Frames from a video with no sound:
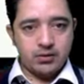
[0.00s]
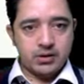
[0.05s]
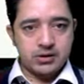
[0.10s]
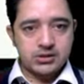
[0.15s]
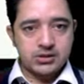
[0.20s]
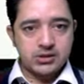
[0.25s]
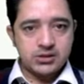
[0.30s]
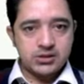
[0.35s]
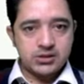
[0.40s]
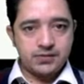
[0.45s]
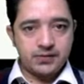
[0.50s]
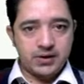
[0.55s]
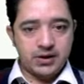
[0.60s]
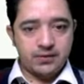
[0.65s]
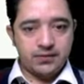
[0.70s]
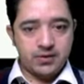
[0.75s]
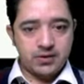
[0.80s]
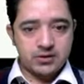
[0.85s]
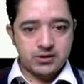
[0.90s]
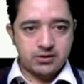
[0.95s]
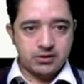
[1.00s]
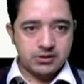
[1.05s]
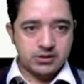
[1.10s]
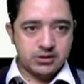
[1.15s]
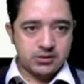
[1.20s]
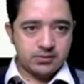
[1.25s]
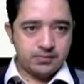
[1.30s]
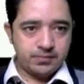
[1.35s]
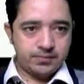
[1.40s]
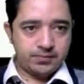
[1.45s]
questions, very first
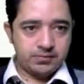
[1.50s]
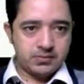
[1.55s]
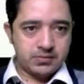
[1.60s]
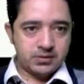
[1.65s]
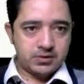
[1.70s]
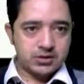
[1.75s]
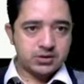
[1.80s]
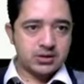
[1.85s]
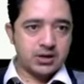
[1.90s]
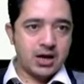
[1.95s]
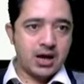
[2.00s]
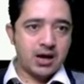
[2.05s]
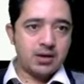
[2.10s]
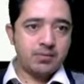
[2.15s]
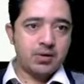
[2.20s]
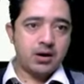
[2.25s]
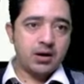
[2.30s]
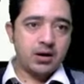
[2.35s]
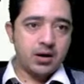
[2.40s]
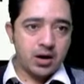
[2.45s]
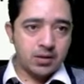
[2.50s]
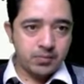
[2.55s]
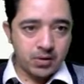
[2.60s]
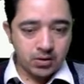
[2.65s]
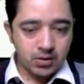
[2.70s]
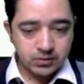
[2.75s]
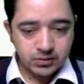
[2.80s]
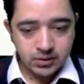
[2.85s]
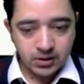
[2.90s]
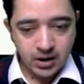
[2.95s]
question, describe
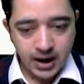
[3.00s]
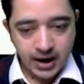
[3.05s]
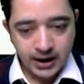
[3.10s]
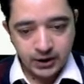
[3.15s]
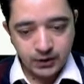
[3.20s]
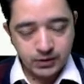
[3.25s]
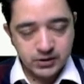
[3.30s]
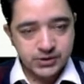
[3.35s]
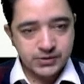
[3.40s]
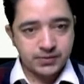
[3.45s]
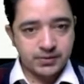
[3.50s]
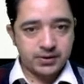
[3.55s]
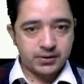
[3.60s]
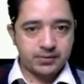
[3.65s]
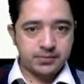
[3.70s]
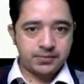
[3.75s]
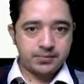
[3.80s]
about the ionosphere.